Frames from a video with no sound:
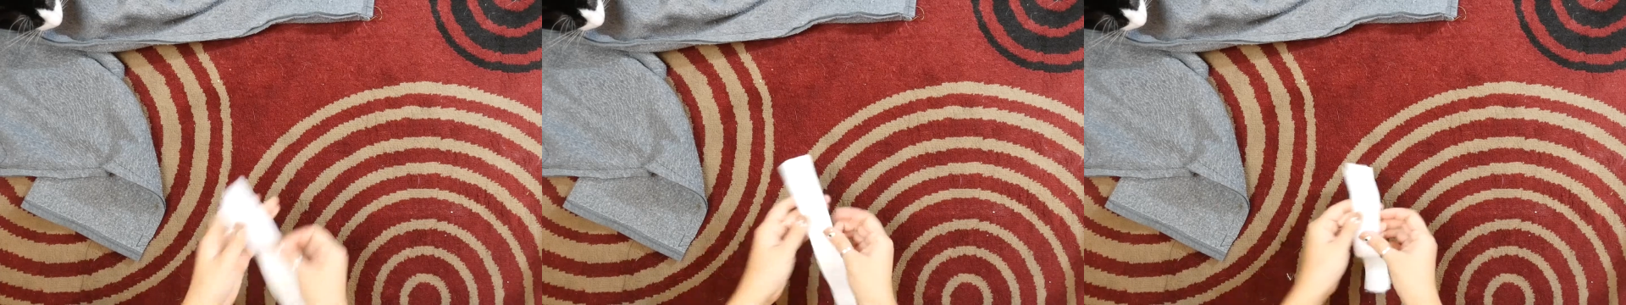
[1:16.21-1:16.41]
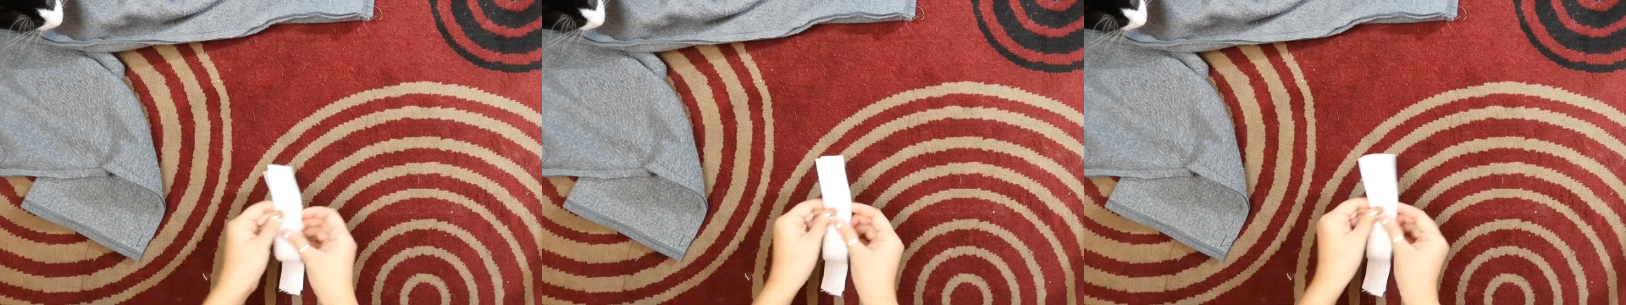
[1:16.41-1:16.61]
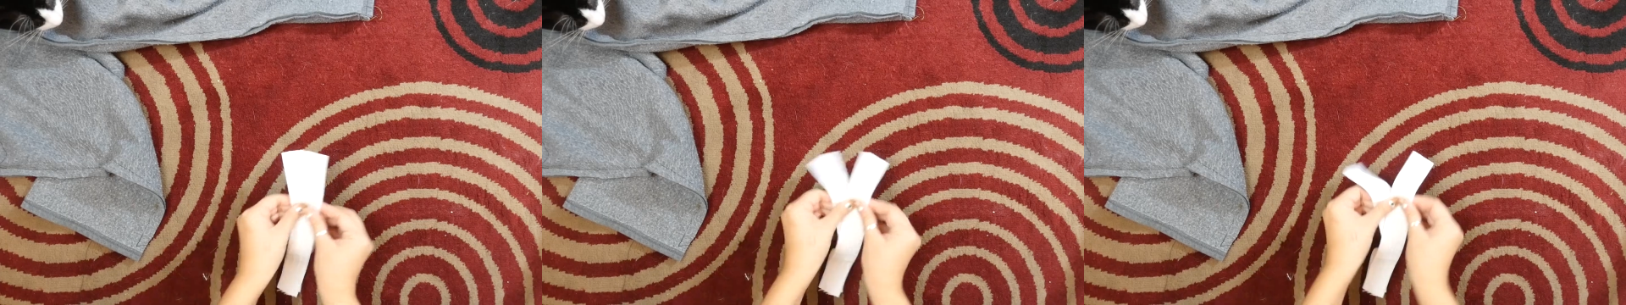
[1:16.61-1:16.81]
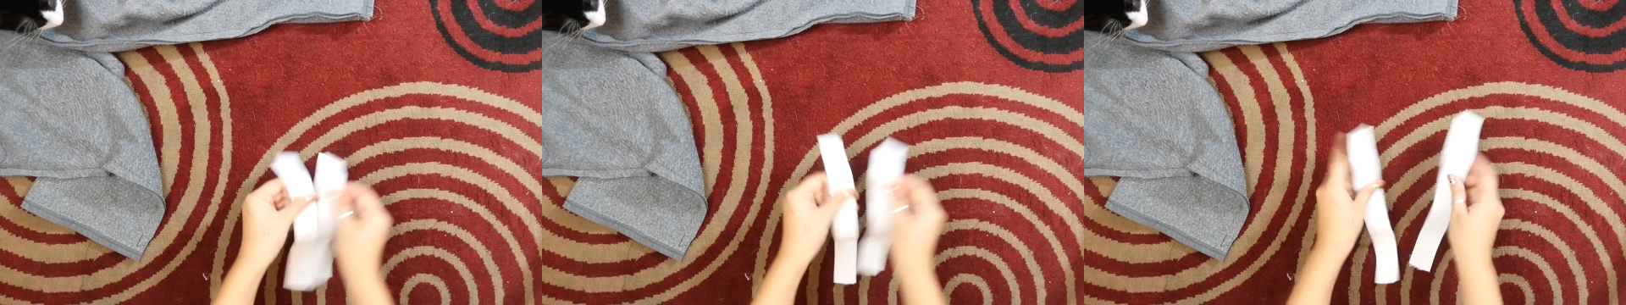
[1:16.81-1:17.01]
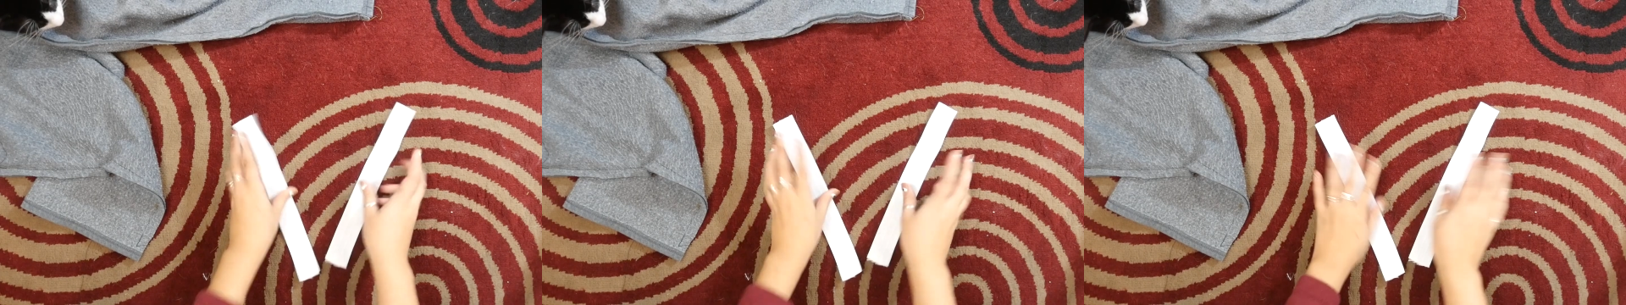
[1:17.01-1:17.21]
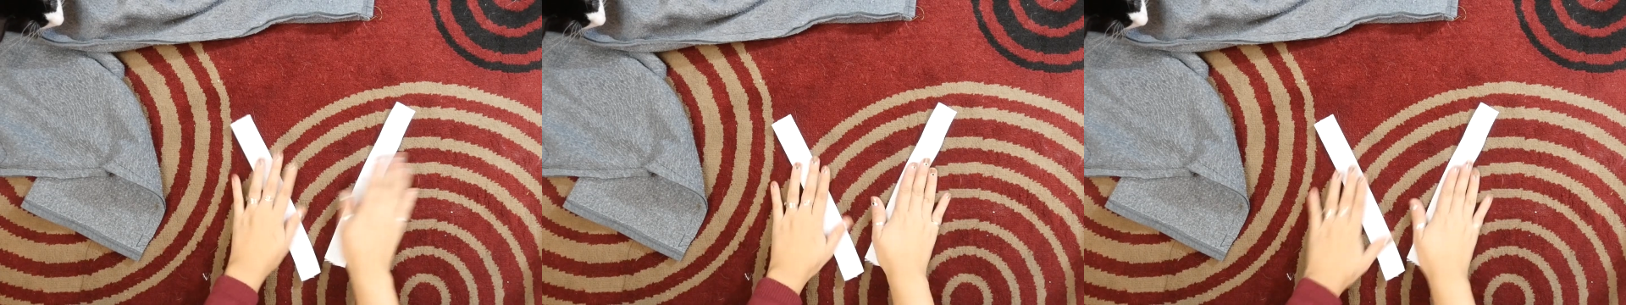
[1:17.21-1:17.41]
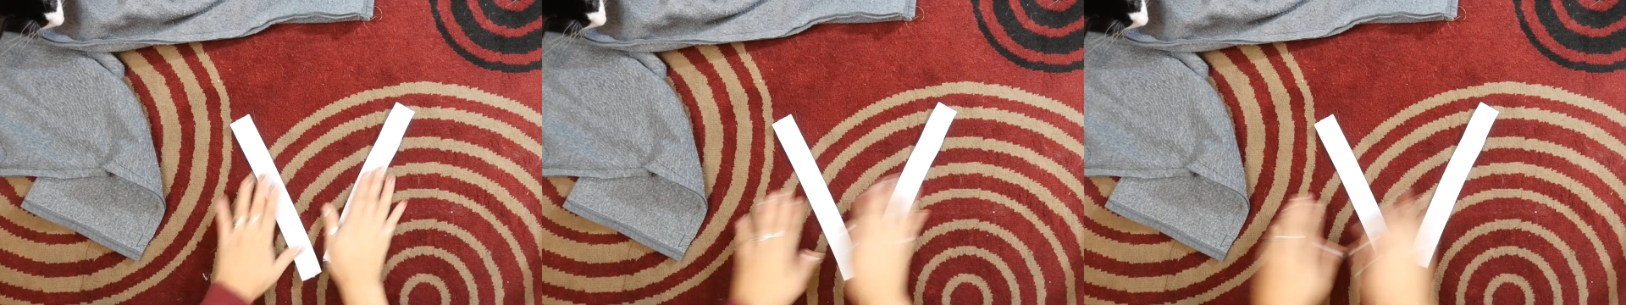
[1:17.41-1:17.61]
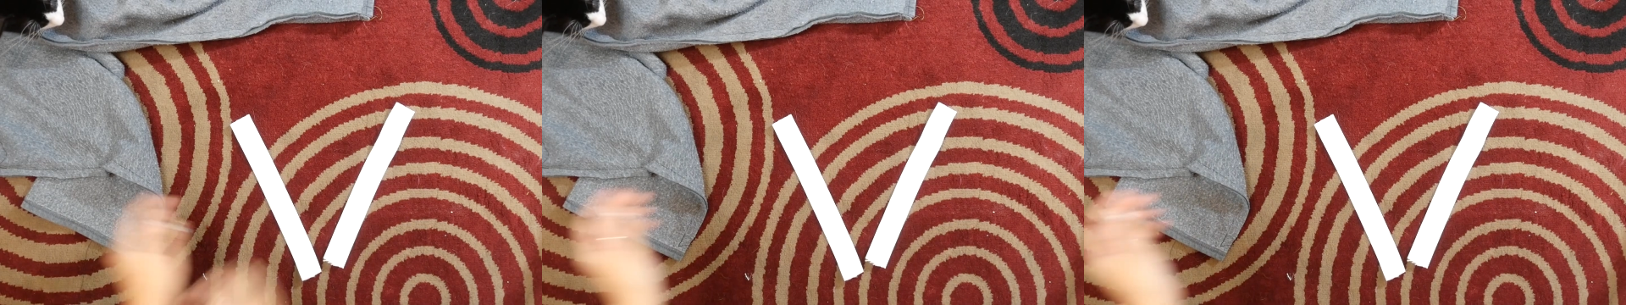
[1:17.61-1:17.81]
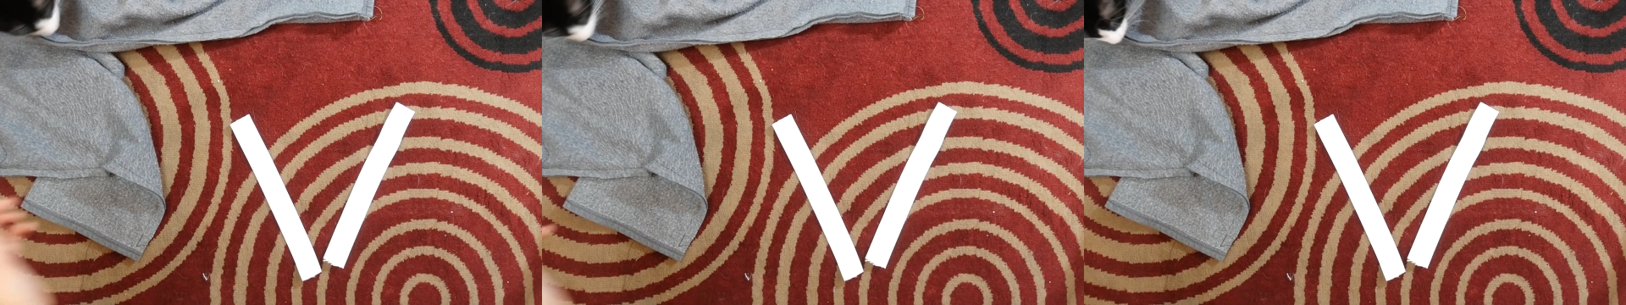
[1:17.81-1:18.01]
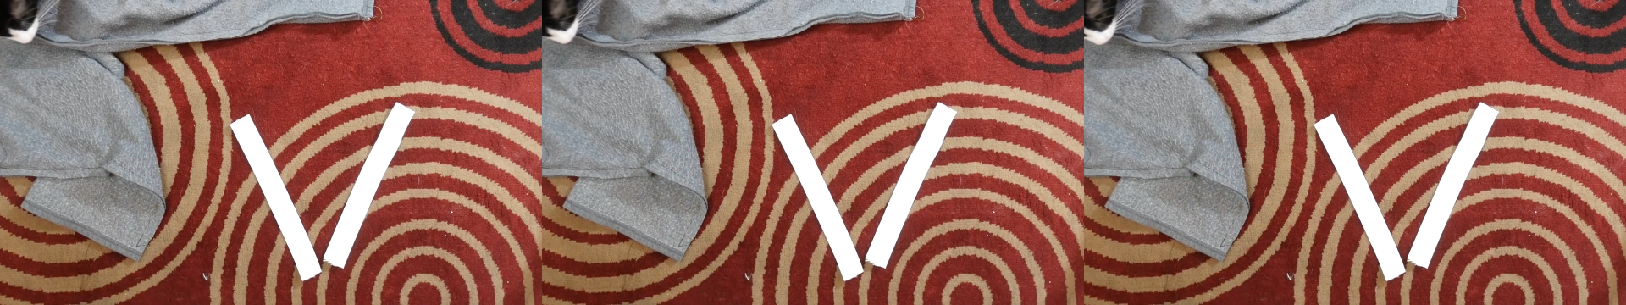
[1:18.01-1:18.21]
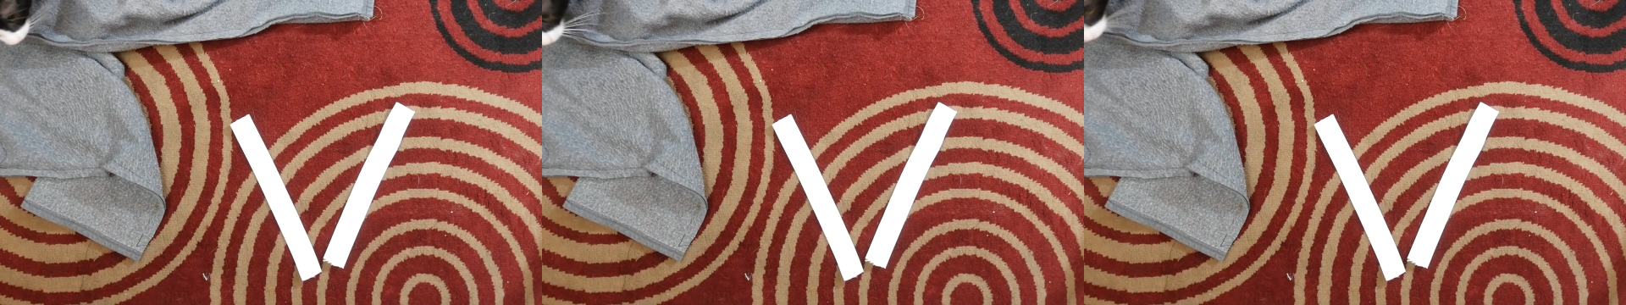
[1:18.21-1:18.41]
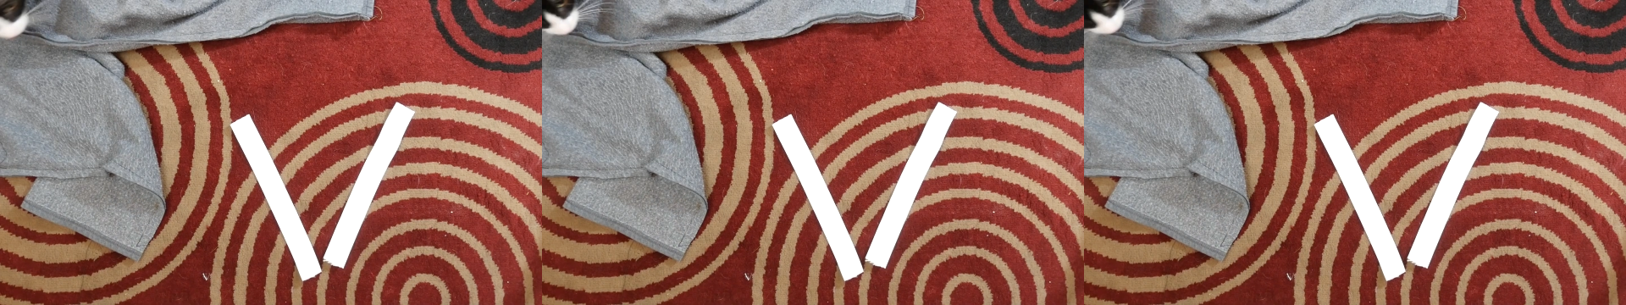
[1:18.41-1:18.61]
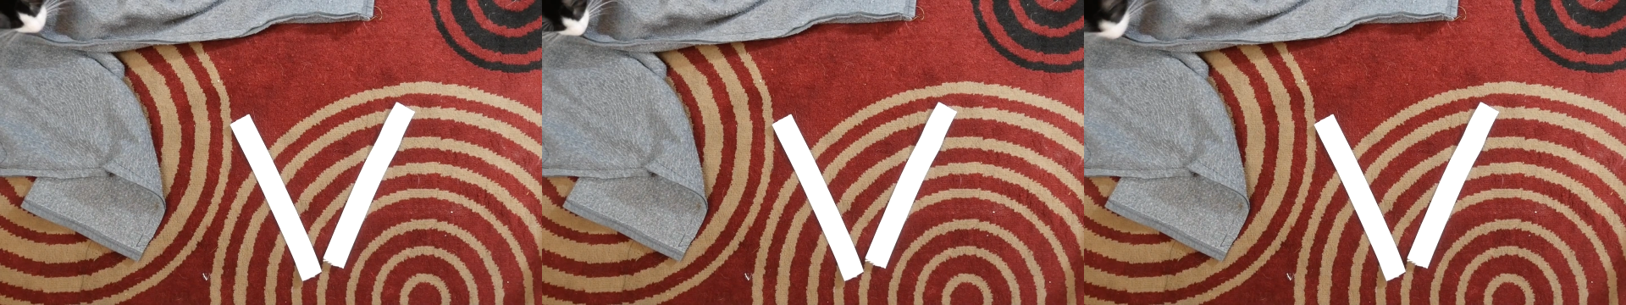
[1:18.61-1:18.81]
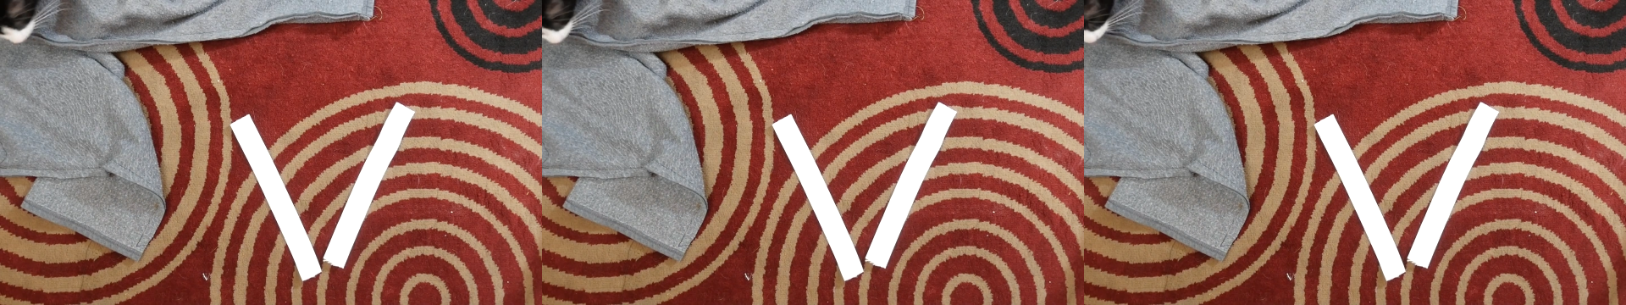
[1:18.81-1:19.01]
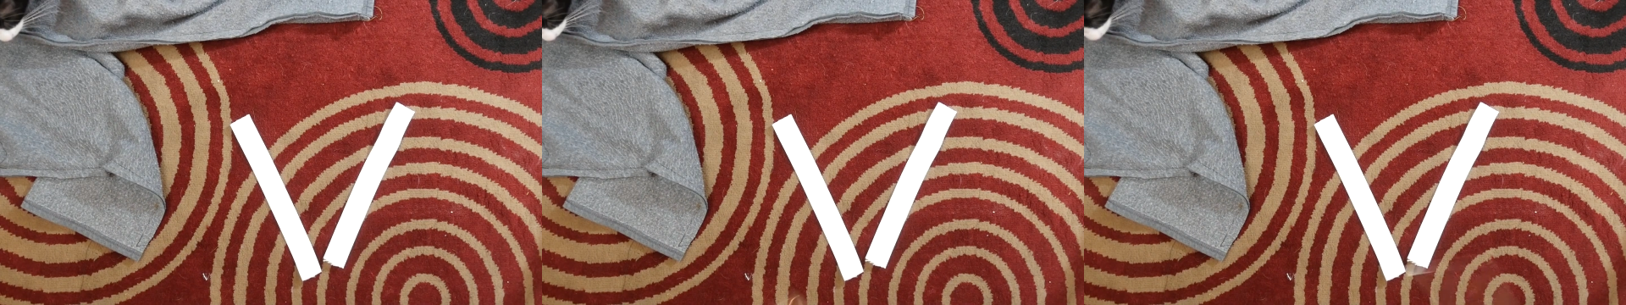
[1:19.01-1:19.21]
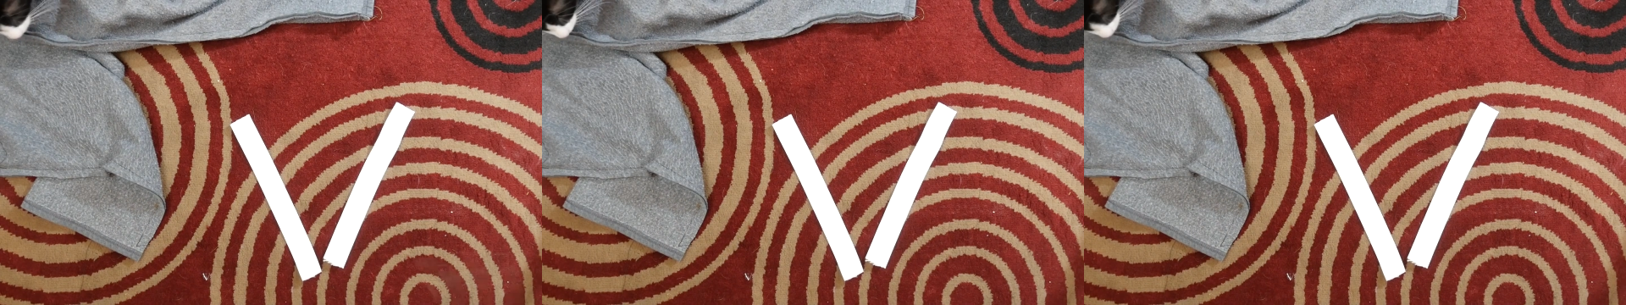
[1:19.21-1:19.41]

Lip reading: [unreadable: no face in view]